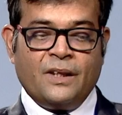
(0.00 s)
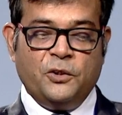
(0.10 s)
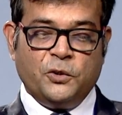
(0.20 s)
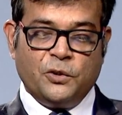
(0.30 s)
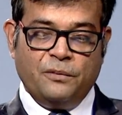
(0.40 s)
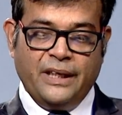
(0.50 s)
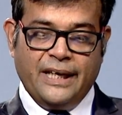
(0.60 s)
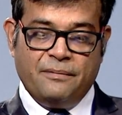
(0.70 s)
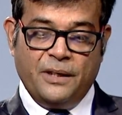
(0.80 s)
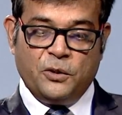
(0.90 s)
you should be
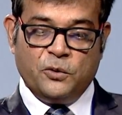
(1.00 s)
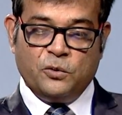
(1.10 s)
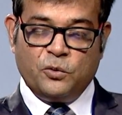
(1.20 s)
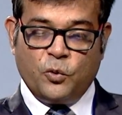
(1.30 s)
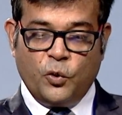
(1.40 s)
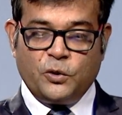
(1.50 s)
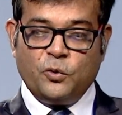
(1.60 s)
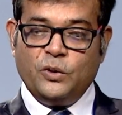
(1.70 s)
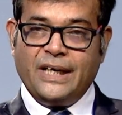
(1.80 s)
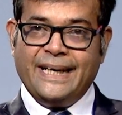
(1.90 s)
able to go
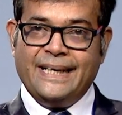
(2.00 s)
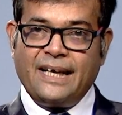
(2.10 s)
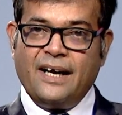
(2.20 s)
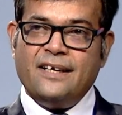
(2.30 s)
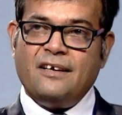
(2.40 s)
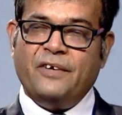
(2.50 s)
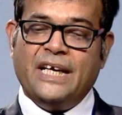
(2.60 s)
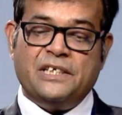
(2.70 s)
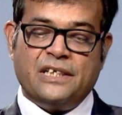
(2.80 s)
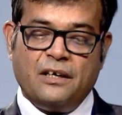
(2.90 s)
through the entire
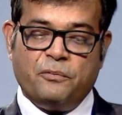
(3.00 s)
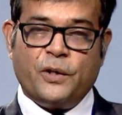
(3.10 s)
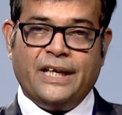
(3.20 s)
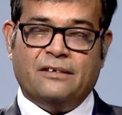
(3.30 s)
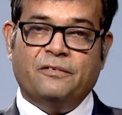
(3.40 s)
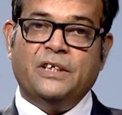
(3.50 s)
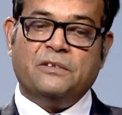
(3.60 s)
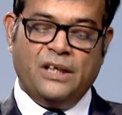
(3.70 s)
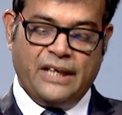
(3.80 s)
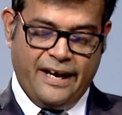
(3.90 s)
financial reporting, which
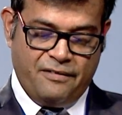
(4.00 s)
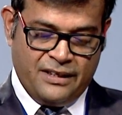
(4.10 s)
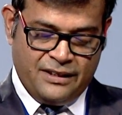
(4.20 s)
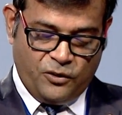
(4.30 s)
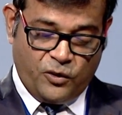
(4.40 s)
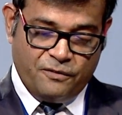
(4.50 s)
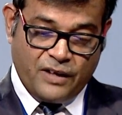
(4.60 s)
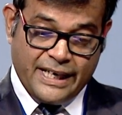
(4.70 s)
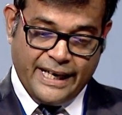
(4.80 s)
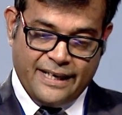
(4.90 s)
will have on
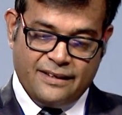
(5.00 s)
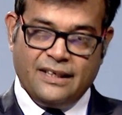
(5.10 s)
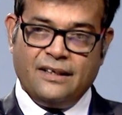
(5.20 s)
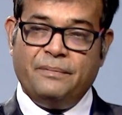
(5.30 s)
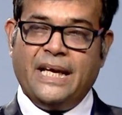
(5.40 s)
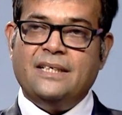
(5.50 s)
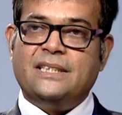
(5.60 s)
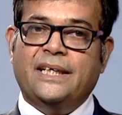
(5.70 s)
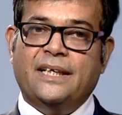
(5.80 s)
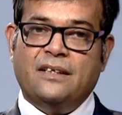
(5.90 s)
one hand the balance
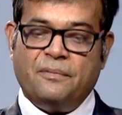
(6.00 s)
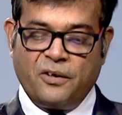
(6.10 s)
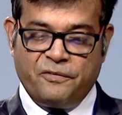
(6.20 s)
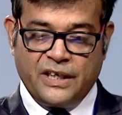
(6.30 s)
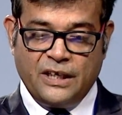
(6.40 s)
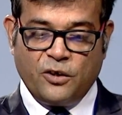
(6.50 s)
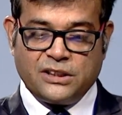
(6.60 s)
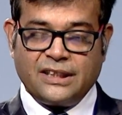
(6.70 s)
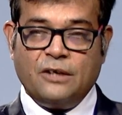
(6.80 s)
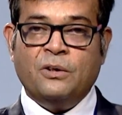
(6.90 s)
sheet, the profit and
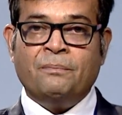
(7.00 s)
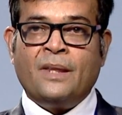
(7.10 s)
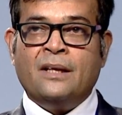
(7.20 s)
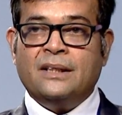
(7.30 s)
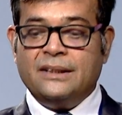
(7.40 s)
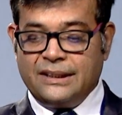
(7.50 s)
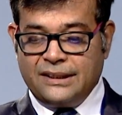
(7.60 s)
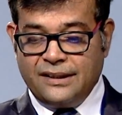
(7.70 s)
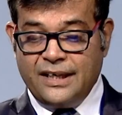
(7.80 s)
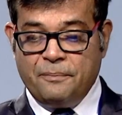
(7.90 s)
loss account. The
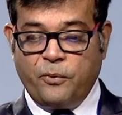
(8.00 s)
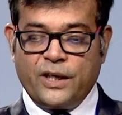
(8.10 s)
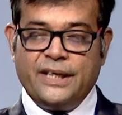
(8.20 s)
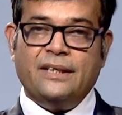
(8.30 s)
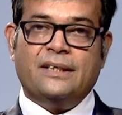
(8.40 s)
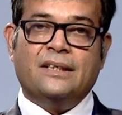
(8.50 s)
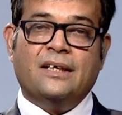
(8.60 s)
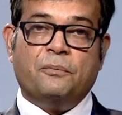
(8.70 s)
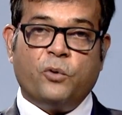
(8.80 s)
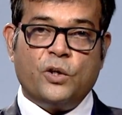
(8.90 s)
third important
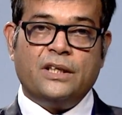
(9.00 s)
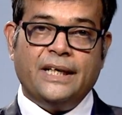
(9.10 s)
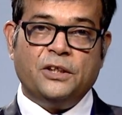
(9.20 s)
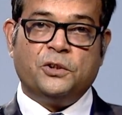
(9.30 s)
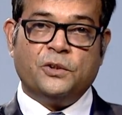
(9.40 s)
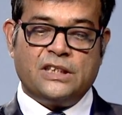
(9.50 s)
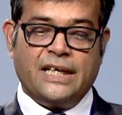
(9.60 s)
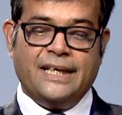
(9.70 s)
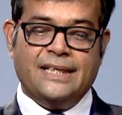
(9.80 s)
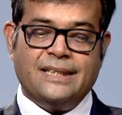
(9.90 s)
report that you should
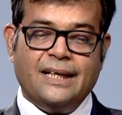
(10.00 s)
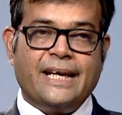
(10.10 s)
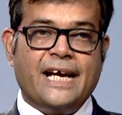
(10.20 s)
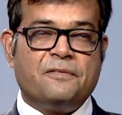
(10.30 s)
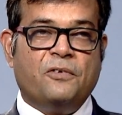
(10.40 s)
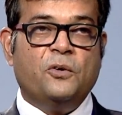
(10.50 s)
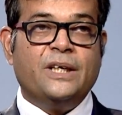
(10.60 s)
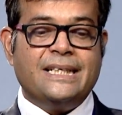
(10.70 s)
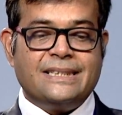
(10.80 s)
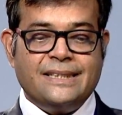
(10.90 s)
study is the cash flow
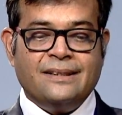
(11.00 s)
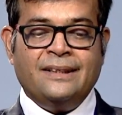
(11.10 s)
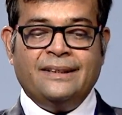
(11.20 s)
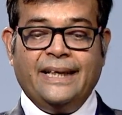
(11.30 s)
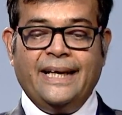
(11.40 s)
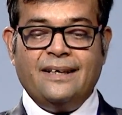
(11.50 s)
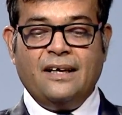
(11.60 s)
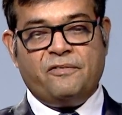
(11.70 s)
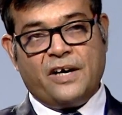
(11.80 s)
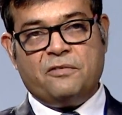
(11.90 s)
analysis and
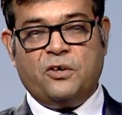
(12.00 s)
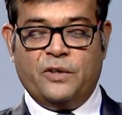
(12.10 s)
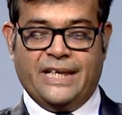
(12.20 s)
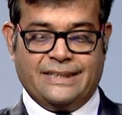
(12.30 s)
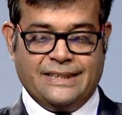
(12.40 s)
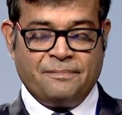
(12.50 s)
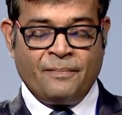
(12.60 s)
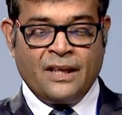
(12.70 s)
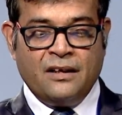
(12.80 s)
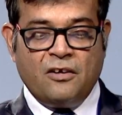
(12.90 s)
the fund flow analysis.
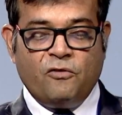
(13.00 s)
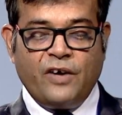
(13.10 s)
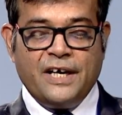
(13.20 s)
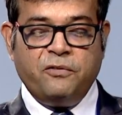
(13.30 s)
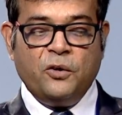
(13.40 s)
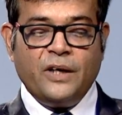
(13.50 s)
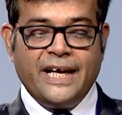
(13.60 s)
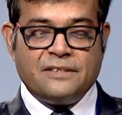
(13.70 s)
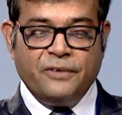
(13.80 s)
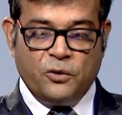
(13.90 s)
Fund flow,
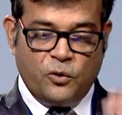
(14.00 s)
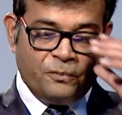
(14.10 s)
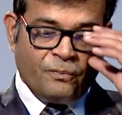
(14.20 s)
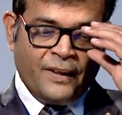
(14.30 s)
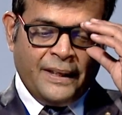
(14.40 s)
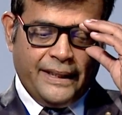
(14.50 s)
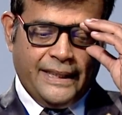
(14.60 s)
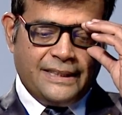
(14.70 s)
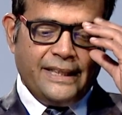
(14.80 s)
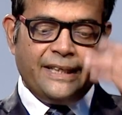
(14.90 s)
as we know,
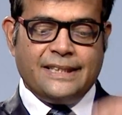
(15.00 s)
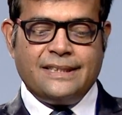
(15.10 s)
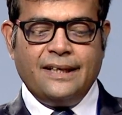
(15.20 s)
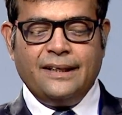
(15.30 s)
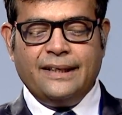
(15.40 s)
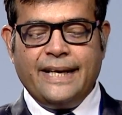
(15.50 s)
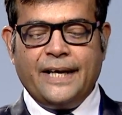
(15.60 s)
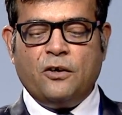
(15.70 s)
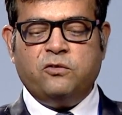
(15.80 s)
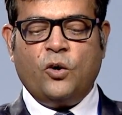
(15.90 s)
is the
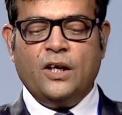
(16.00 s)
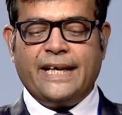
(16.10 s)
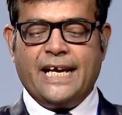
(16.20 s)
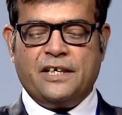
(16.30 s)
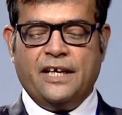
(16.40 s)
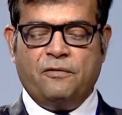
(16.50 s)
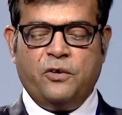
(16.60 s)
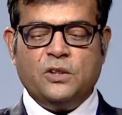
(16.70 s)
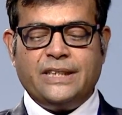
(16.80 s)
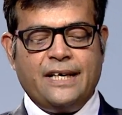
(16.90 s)
net of all cash
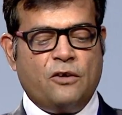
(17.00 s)
inflows and